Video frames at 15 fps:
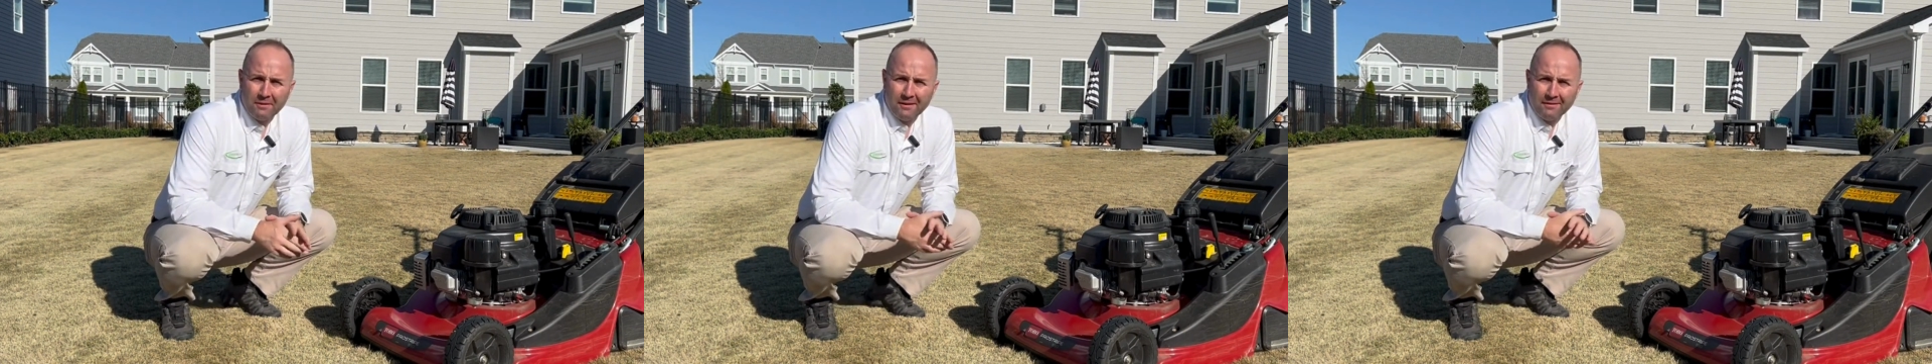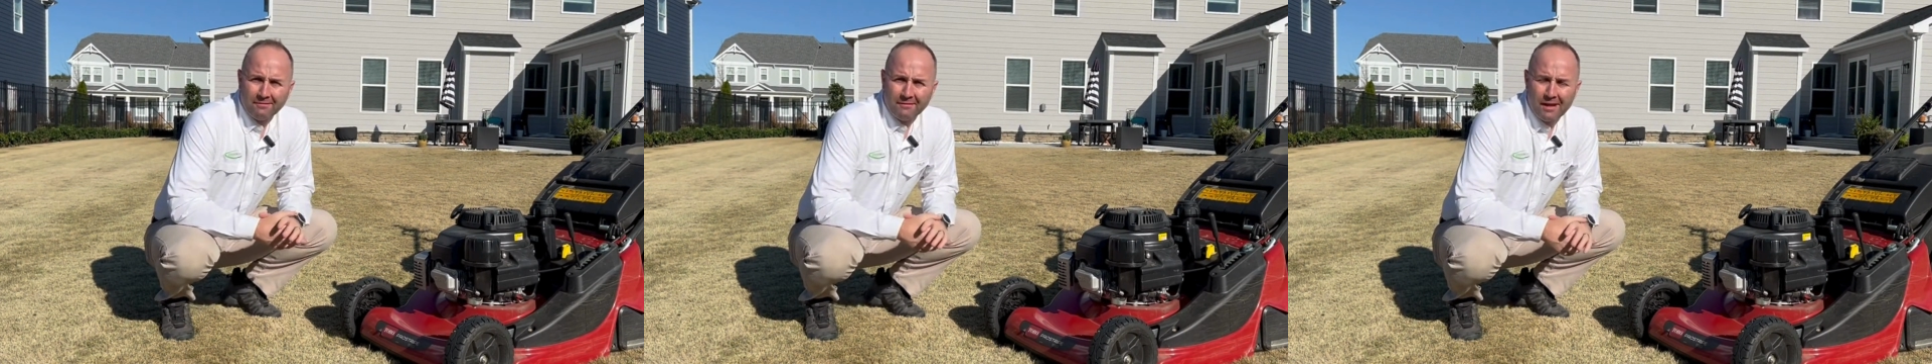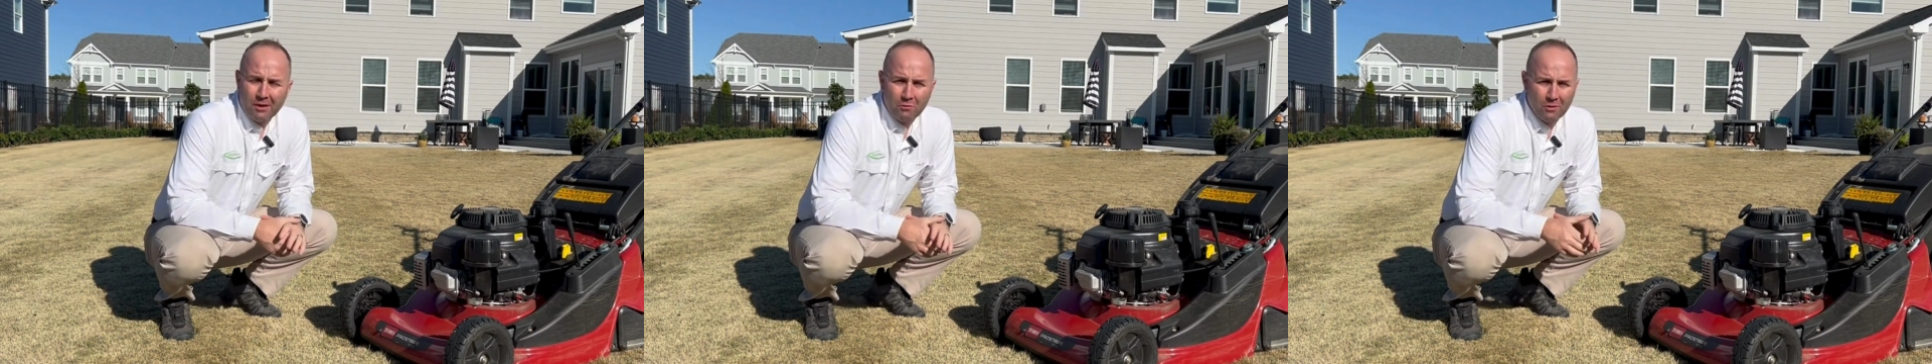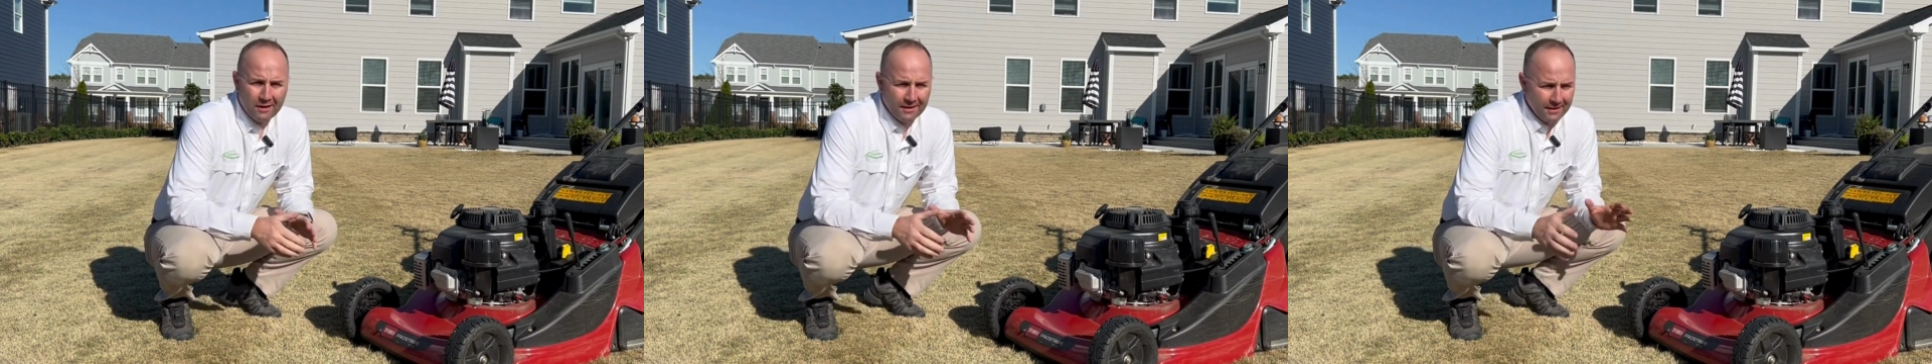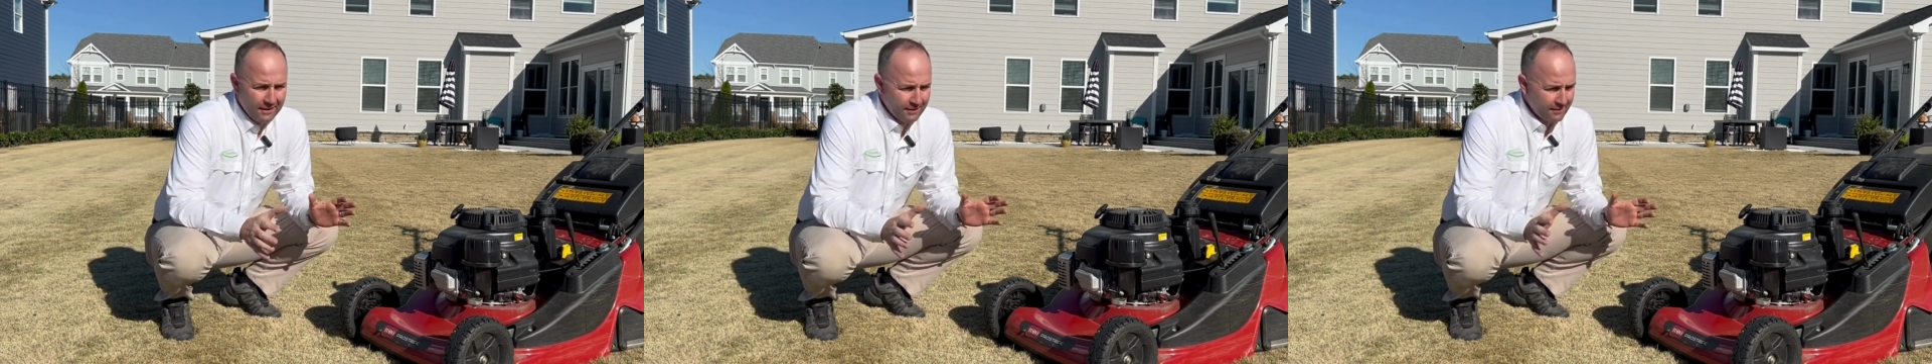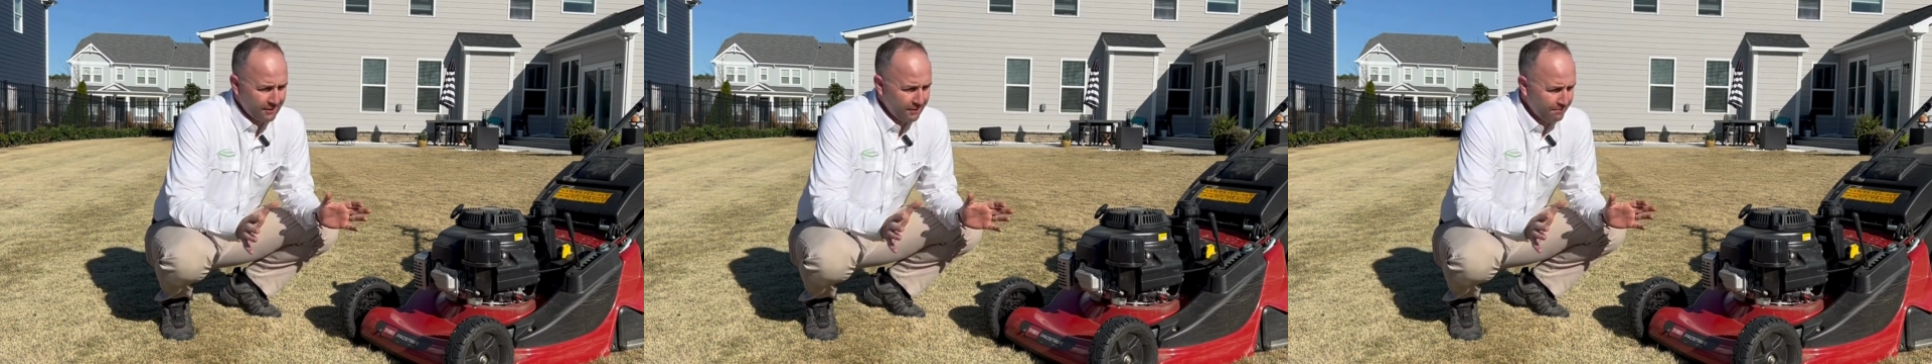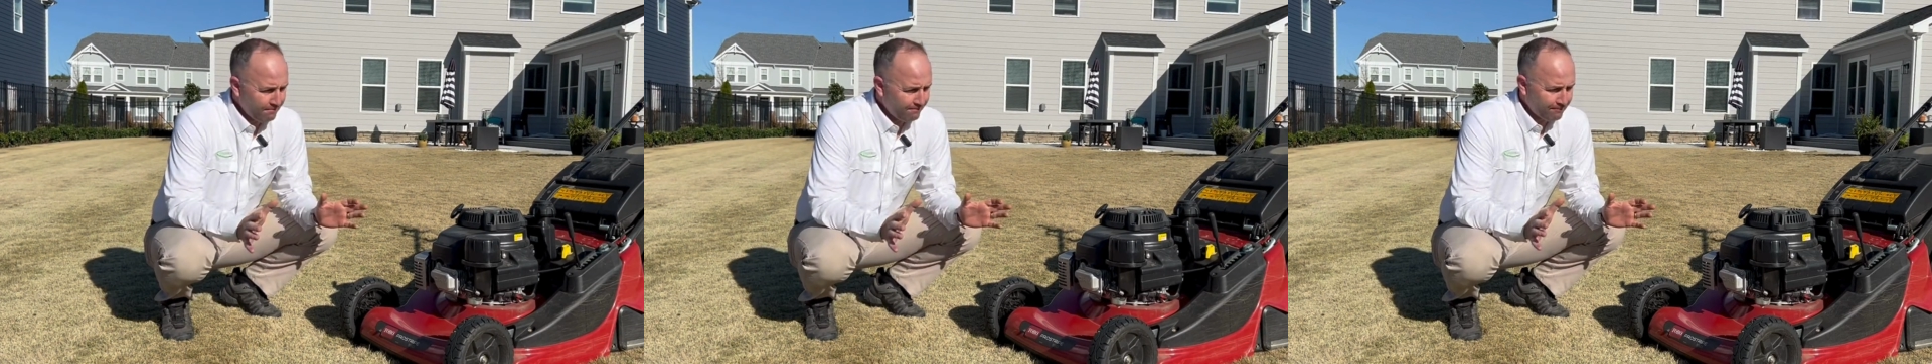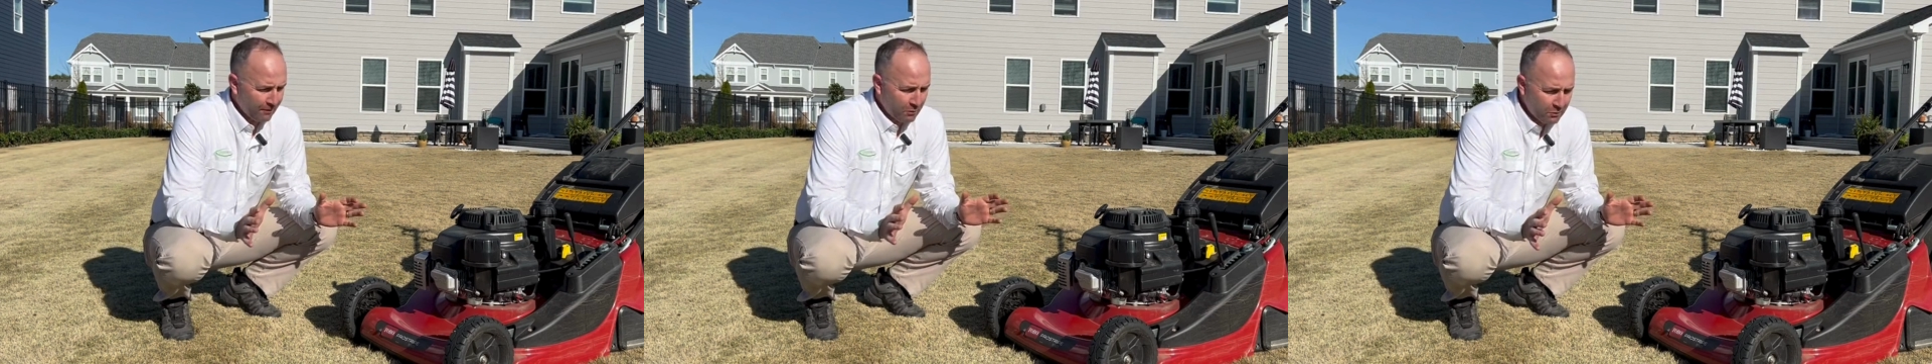and I want to get
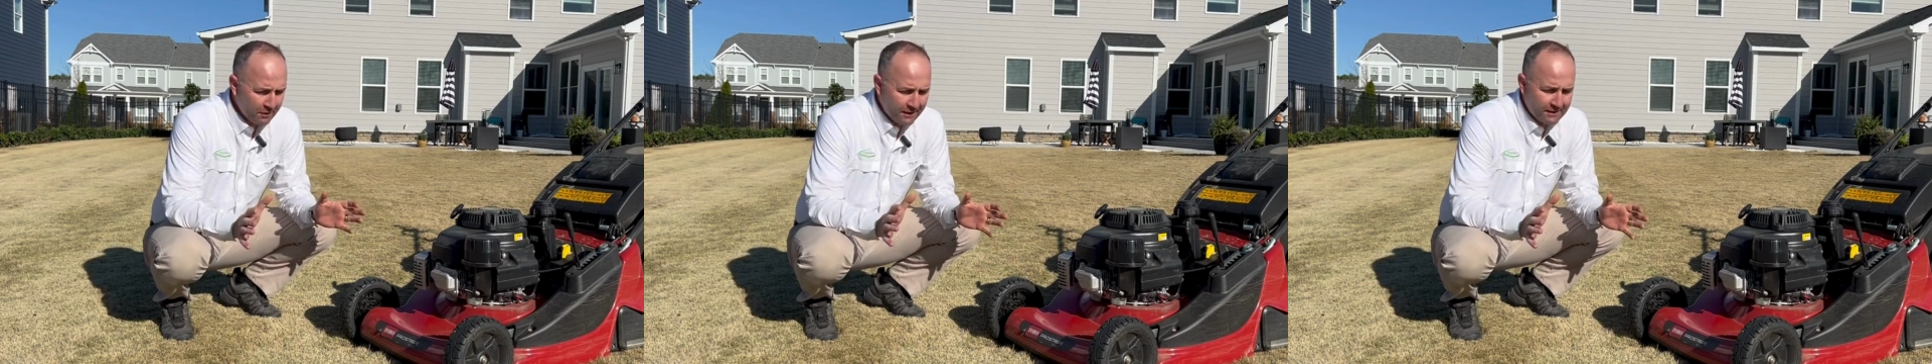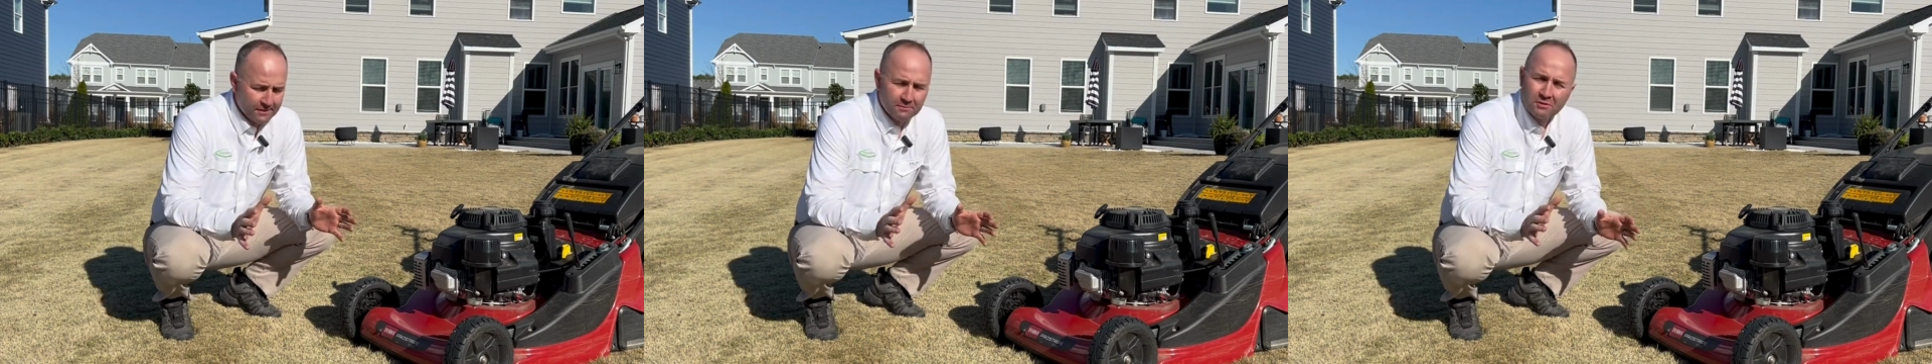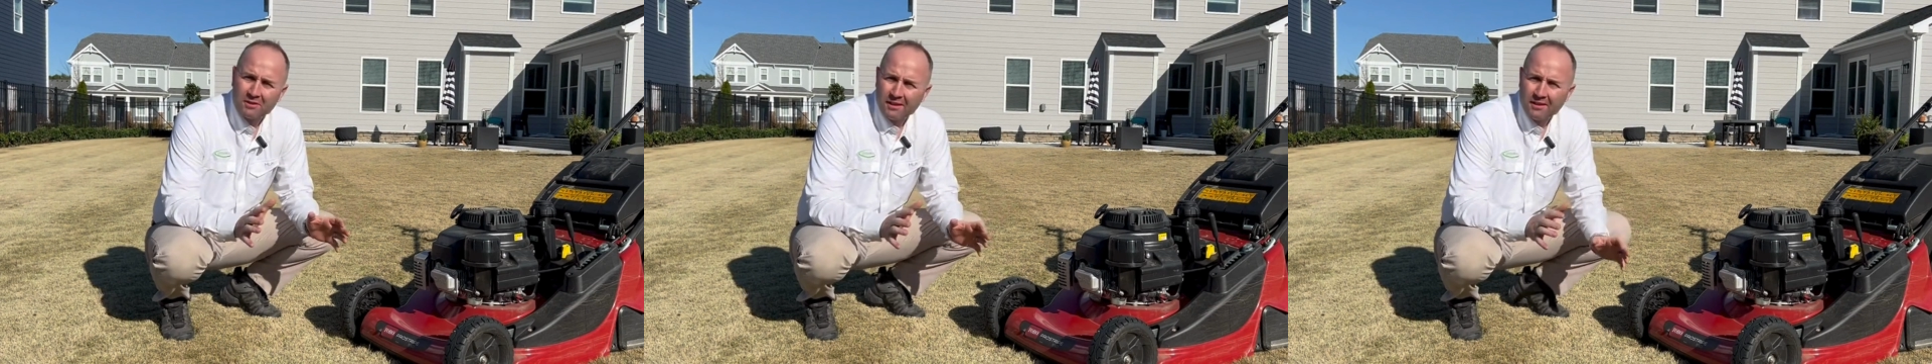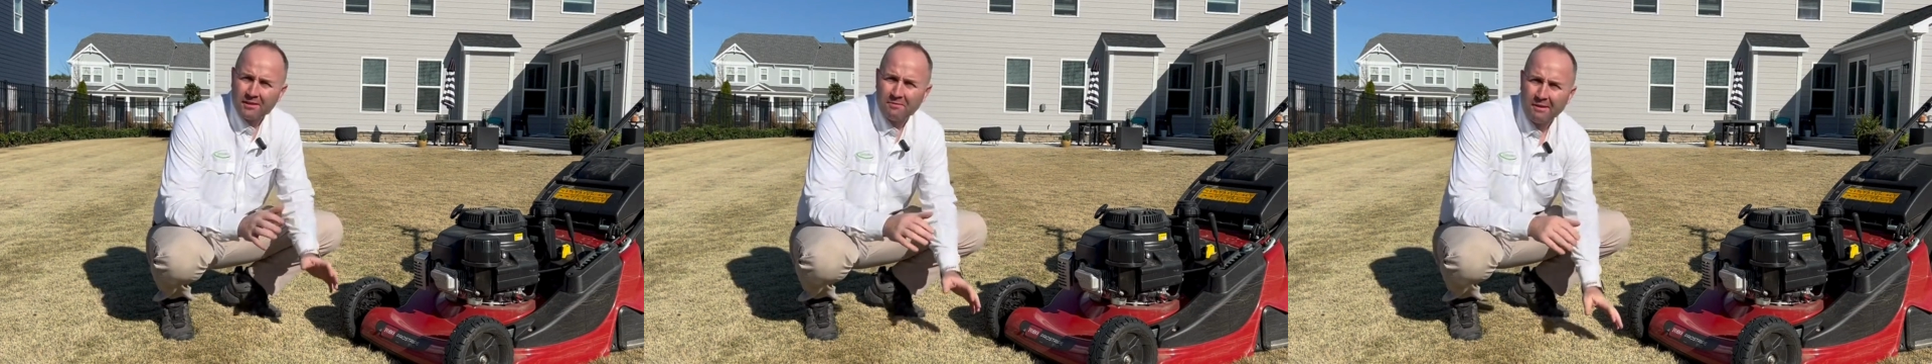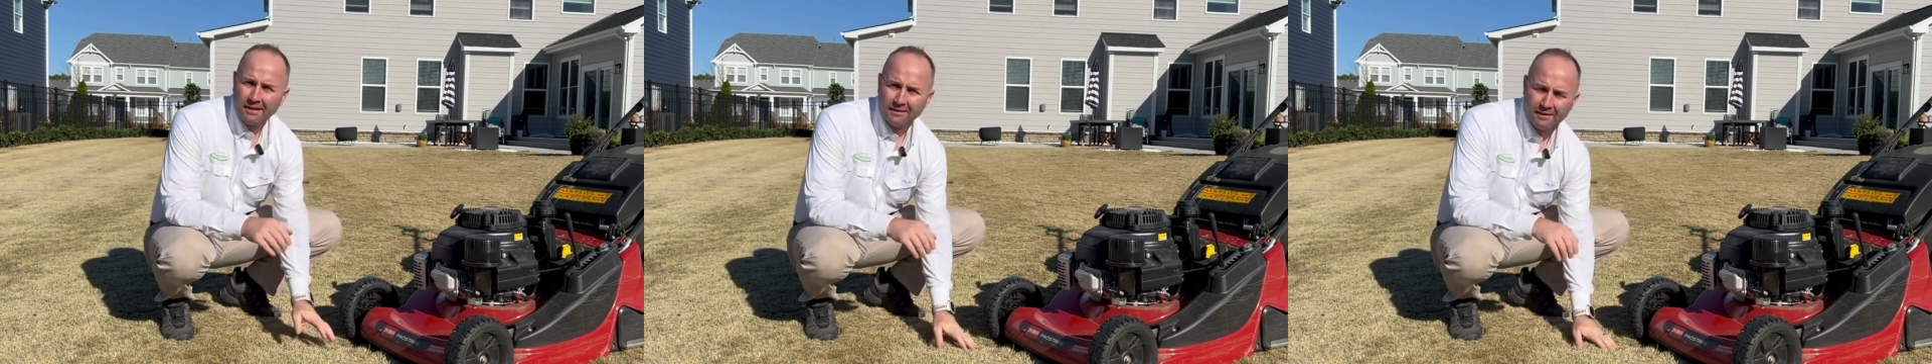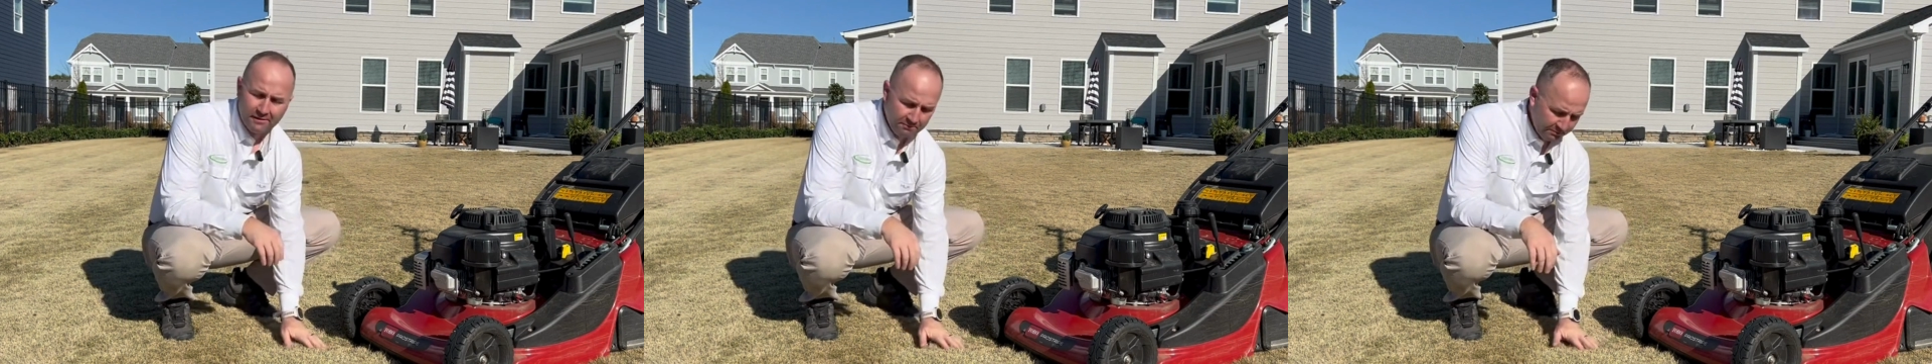some sun to my leaf